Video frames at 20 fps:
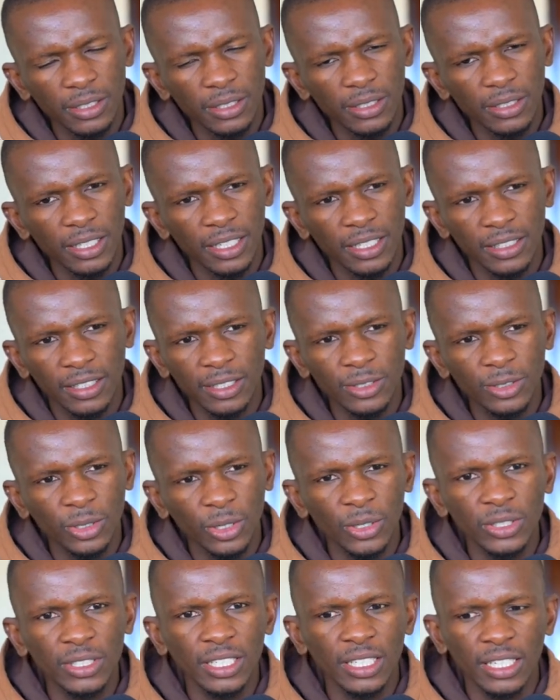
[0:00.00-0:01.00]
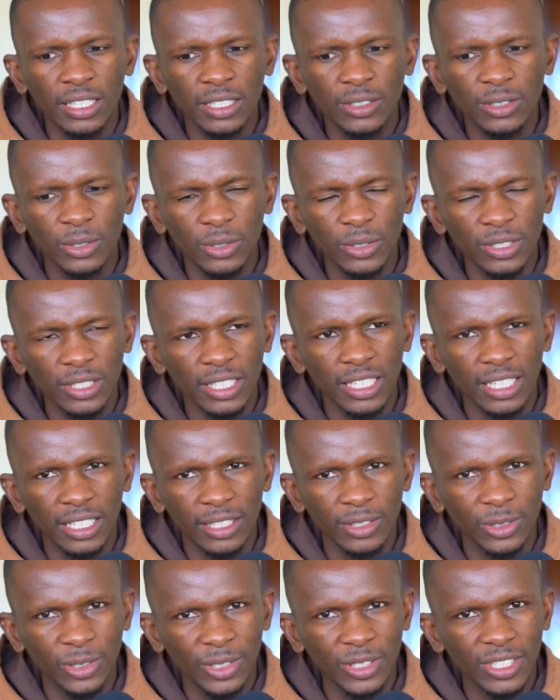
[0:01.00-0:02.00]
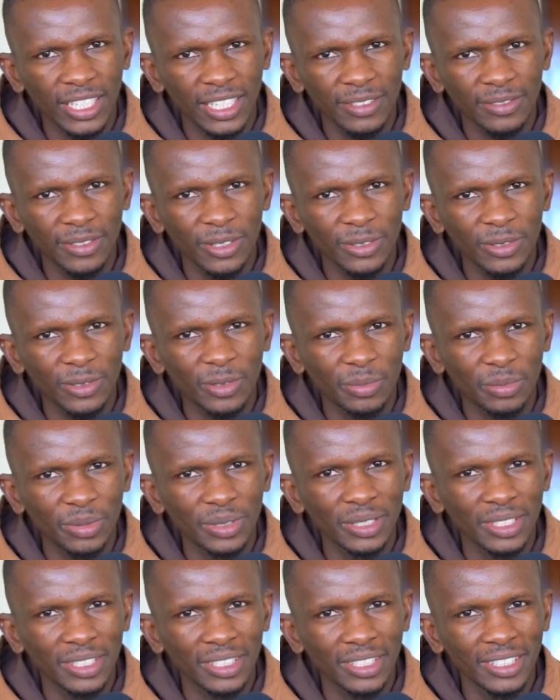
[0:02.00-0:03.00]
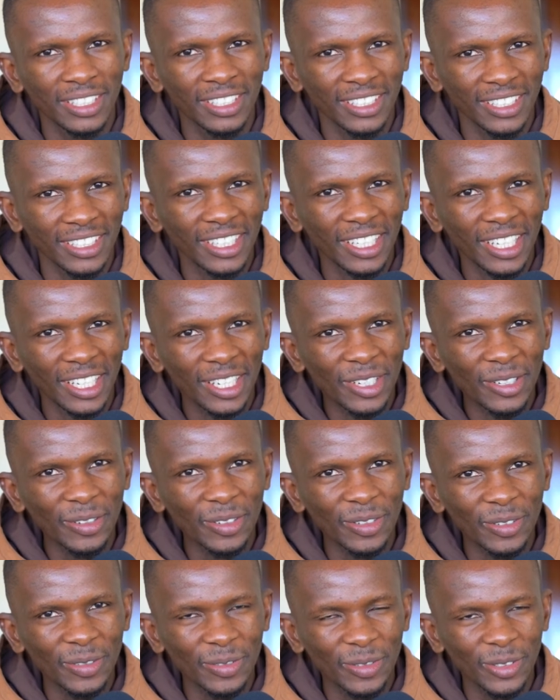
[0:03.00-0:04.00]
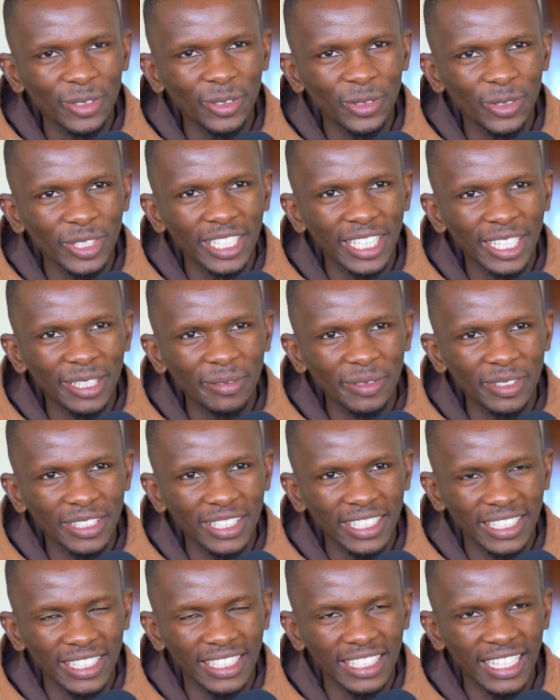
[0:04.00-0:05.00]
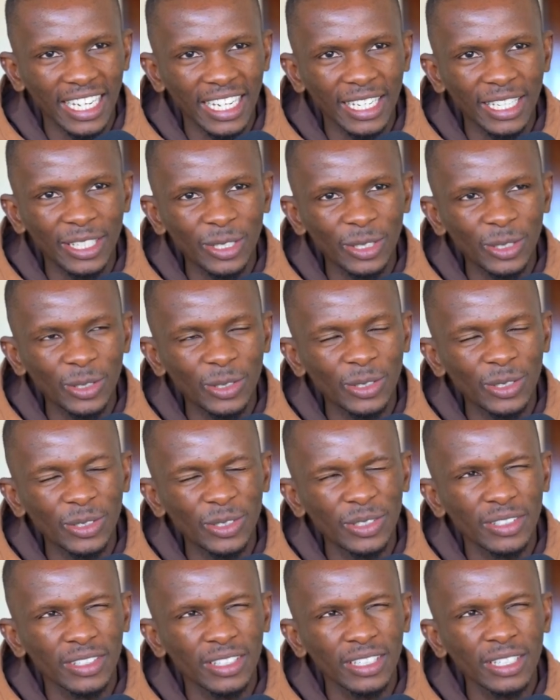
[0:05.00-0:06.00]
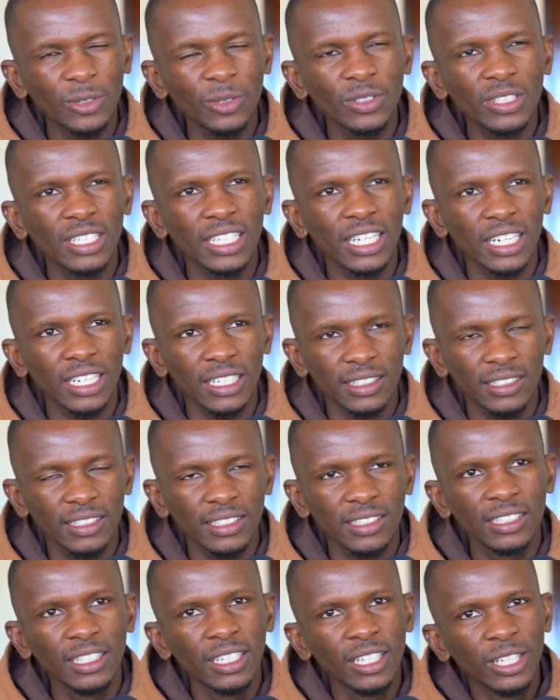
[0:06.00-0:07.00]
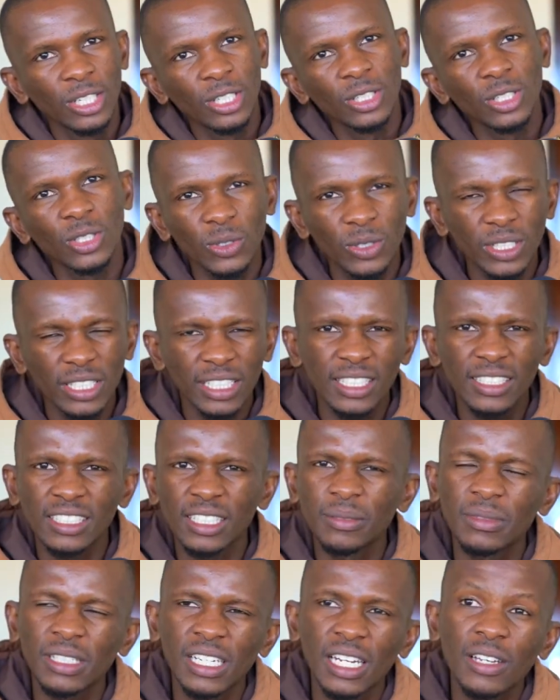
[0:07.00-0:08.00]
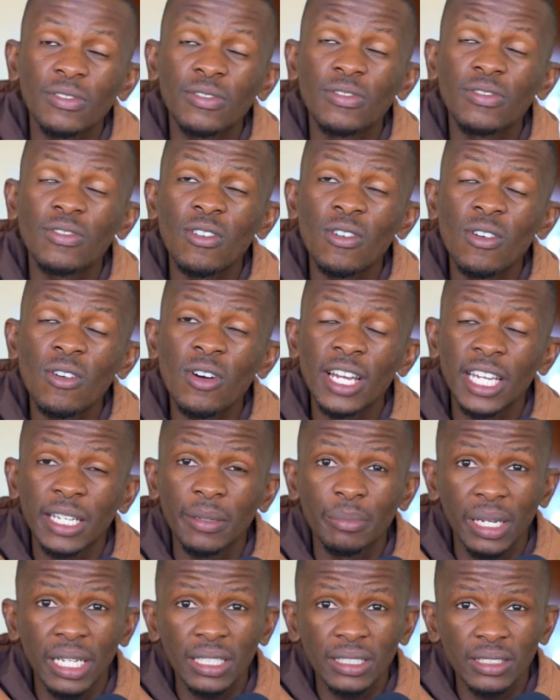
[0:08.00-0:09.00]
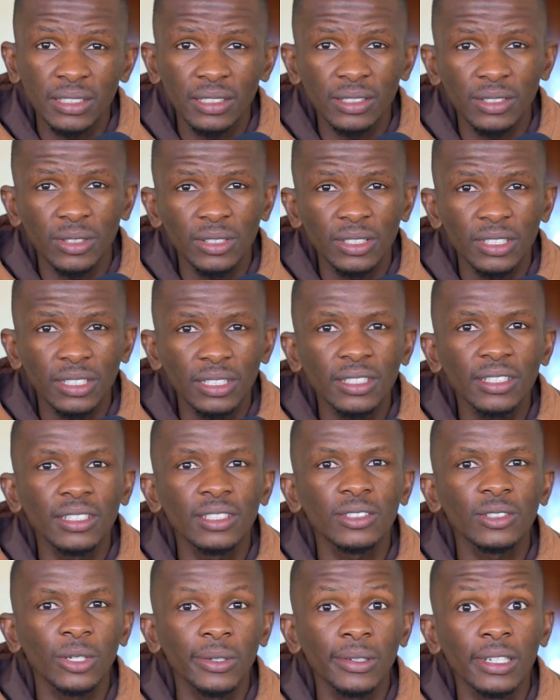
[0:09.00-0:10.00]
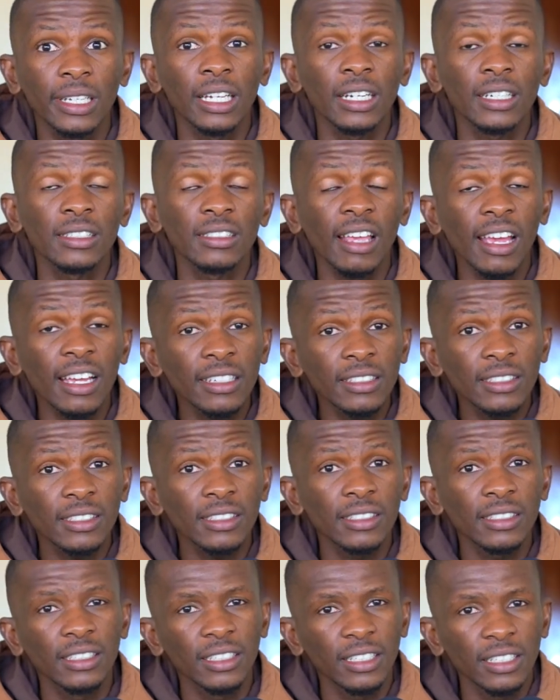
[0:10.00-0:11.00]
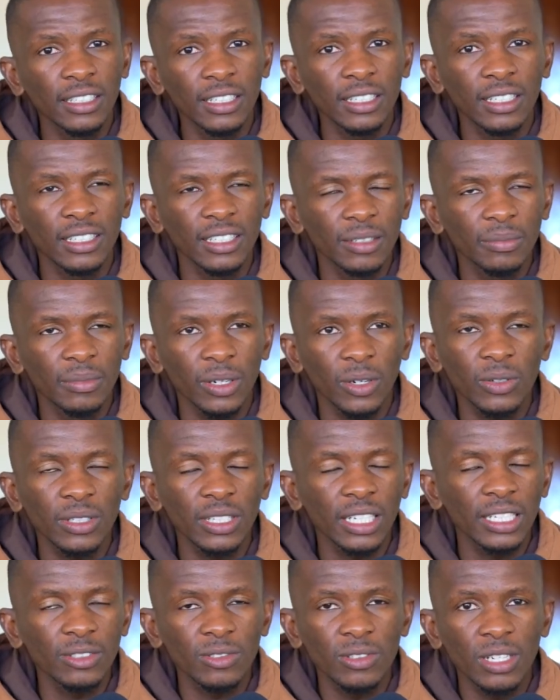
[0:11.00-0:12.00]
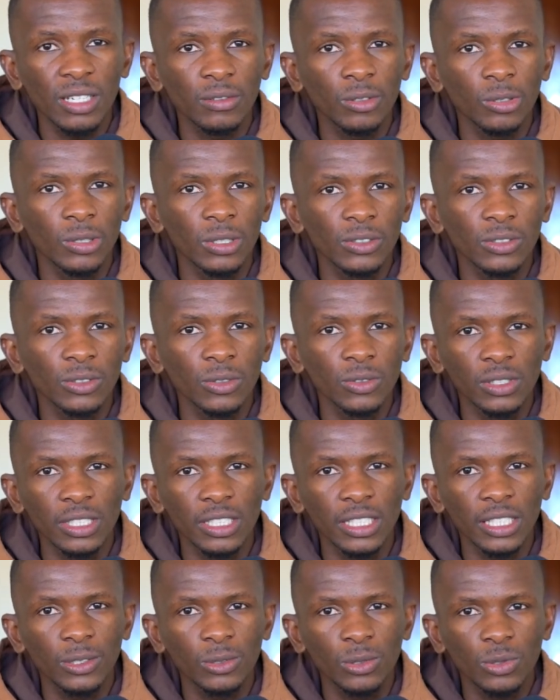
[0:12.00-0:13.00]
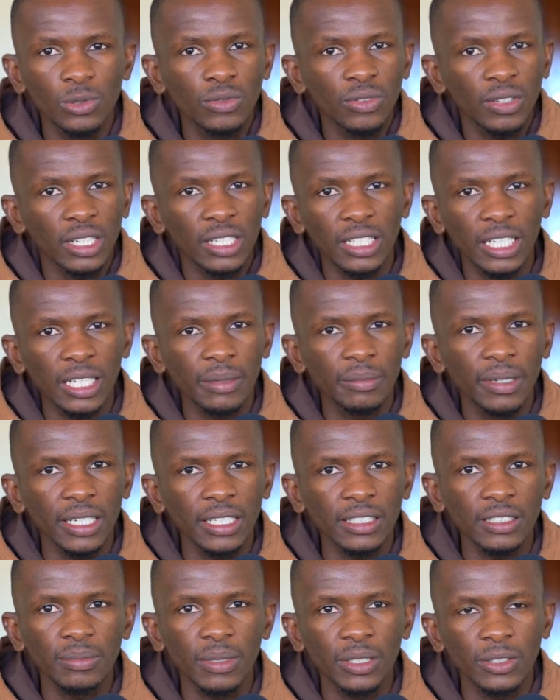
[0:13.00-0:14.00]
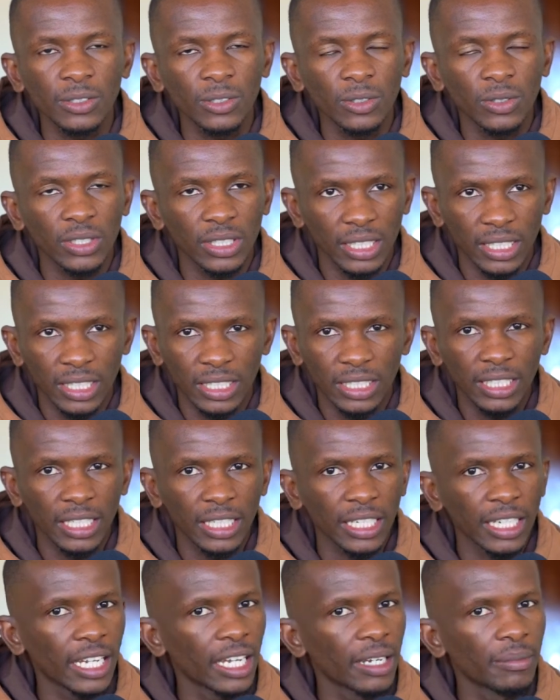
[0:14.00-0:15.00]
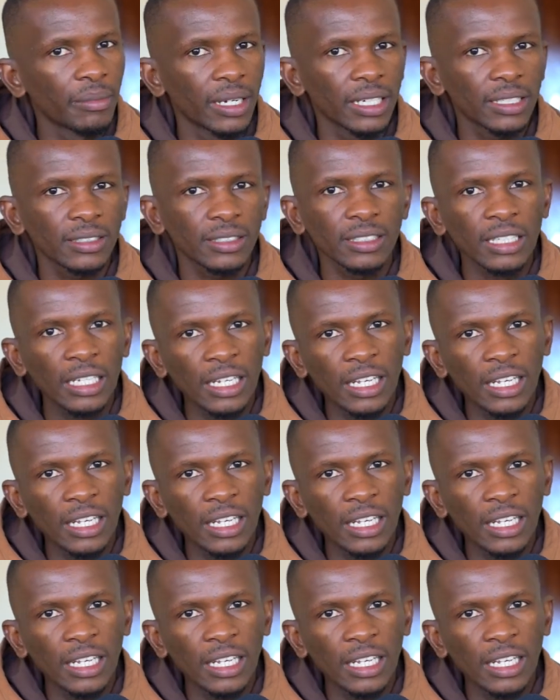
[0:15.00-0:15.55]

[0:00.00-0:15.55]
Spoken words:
Toyota I found to be one of those OEMs that, I think on the Yaris, you only get something like 4 airbags on the Toyota Yaris S, but on the entry-level ones, you only get 2 front airbags, but you don't get any rear airbags.